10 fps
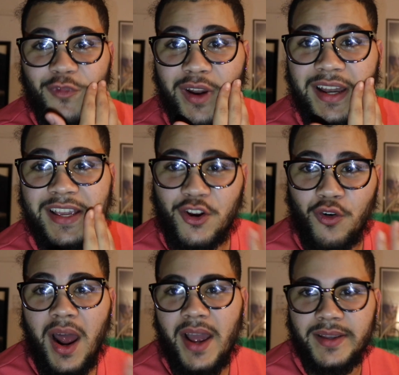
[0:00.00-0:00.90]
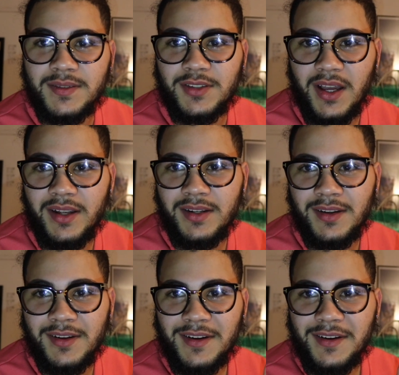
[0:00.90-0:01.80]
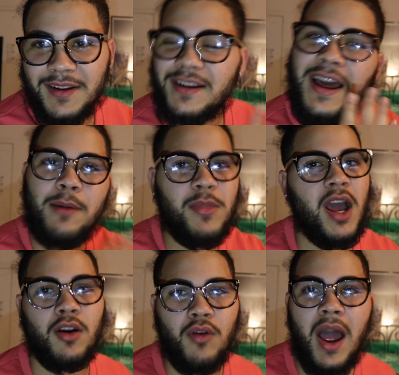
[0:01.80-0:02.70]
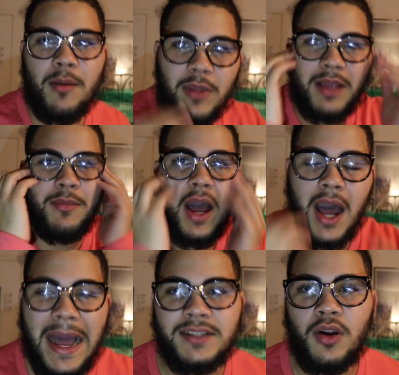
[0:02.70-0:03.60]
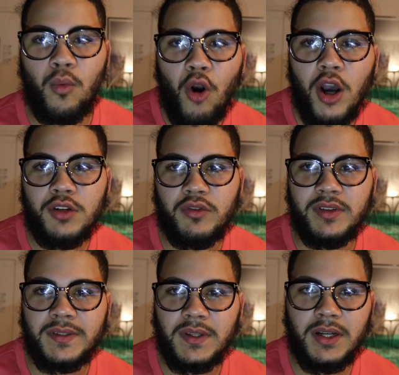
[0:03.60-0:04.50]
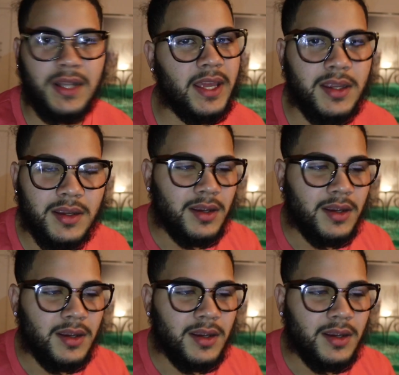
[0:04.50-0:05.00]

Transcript: really crying, son. Nah, I'm not crying, but like my eyes are watery, son. Like,